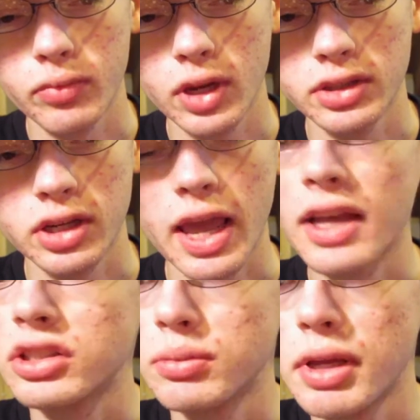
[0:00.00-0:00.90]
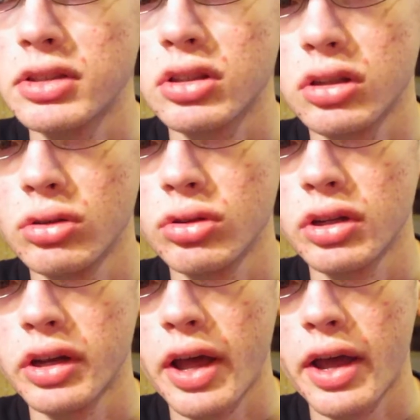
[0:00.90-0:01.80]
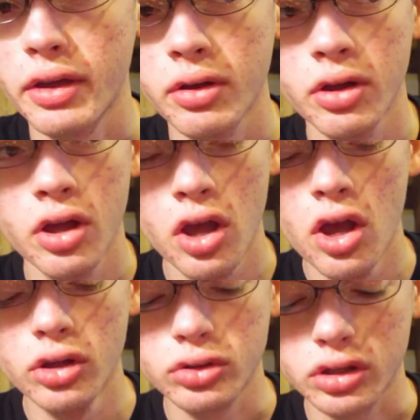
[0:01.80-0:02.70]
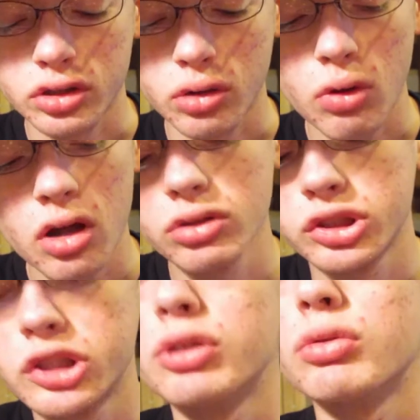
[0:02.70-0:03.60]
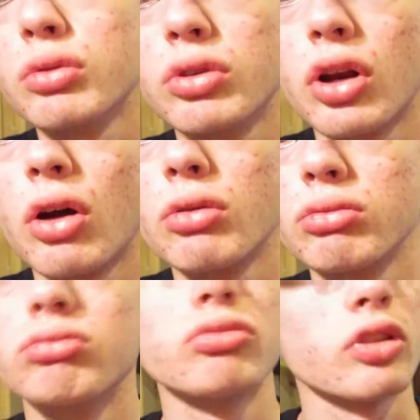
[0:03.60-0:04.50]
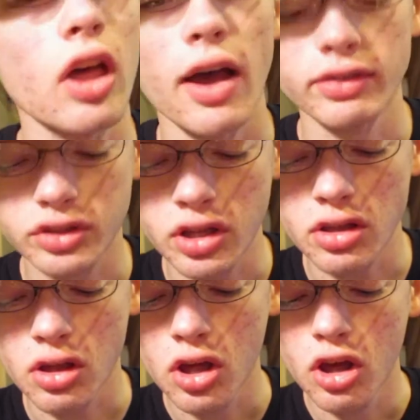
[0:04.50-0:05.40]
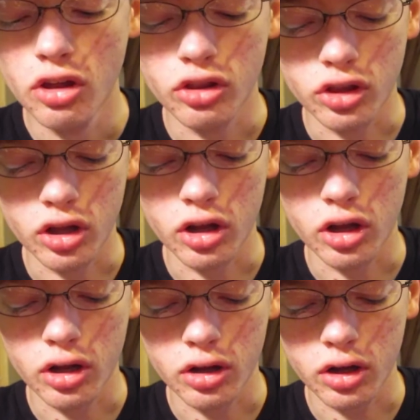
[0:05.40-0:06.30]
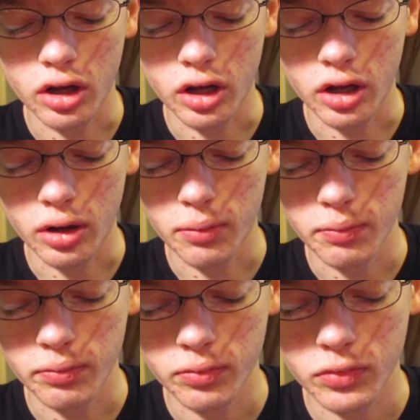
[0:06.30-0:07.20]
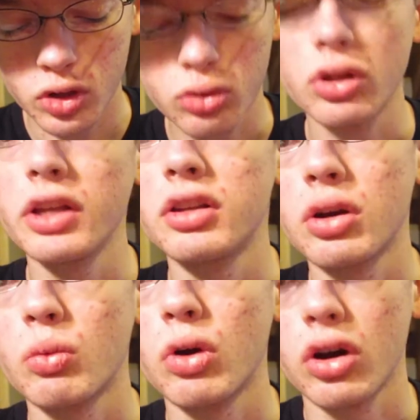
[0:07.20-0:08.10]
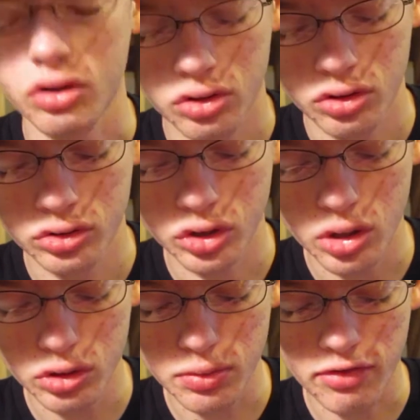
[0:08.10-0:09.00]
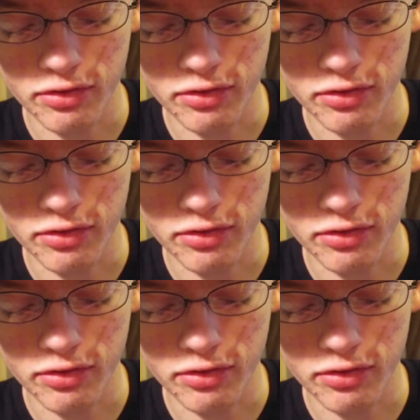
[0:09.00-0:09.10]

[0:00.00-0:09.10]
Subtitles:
is an acid-based clothing dye. So I said, well, shoot, you know, obviously the Kool-Aid didn't work. So here are